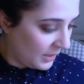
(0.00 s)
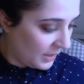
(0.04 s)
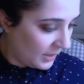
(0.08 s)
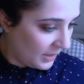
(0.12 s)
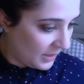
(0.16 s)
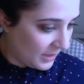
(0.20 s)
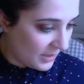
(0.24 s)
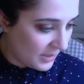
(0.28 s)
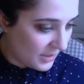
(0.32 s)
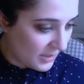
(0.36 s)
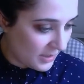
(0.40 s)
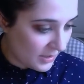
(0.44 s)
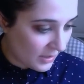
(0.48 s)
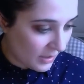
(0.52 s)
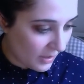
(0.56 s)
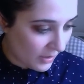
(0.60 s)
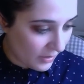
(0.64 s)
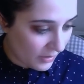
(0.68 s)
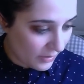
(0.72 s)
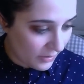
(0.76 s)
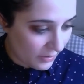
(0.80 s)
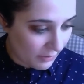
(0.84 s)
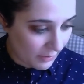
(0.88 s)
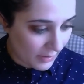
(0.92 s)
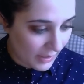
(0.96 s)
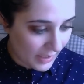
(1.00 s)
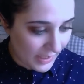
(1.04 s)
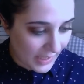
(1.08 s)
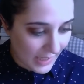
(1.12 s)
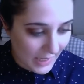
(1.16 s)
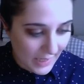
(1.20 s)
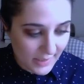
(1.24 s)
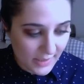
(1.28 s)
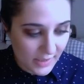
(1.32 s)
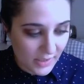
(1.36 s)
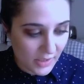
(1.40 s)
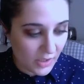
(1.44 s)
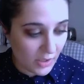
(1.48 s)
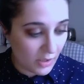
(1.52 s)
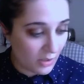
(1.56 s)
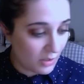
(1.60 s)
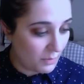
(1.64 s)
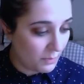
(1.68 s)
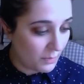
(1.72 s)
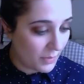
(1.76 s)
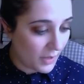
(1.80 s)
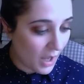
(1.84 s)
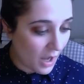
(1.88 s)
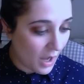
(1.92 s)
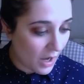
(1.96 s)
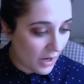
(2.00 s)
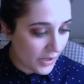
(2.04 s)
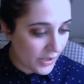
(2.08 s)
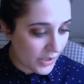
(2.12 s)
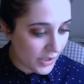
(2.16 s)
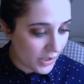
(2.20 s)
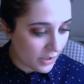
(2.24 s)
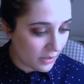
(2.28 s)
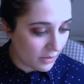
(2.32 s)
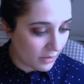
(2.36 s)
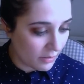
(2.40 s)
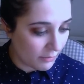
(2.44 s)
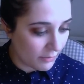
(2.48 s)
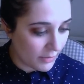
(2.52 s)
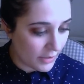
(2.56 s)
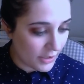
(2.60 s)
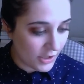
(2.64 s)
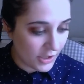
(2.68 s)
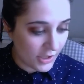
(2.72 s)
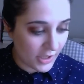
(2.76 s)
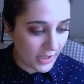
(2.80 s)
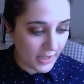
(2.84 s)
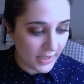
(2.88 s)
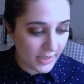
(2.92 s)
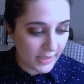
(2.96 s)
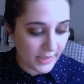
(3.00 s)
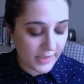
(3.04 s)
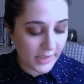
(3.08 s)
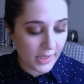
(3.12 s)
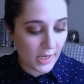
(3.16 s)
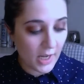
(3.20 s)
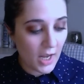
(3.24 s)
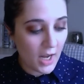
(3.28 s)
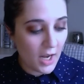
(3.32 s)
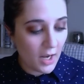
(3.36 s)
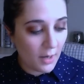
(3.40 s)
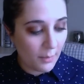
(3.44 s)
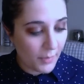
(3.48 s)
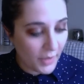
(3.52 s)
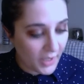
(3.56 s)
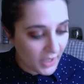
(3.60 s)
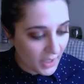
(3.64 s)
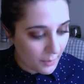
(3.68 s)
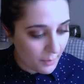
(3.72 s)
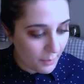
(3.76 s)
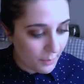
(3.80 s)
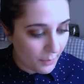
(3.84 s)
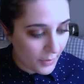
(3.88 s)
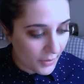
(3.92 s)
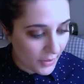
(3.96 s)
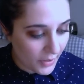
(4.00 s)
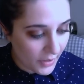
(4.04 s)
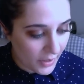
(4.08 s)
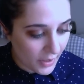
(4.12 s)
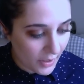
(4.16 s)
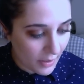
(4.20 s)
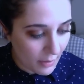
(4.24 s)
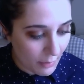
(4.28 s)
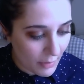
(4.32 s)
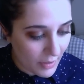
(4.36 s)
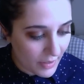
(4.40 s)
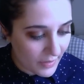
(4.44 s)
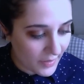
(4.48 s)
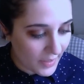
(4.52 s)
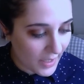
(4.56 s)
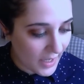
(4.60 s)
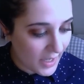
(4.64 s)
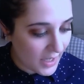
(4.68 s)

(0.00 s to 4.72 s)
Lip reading: So we get to blush, which is pick a book with a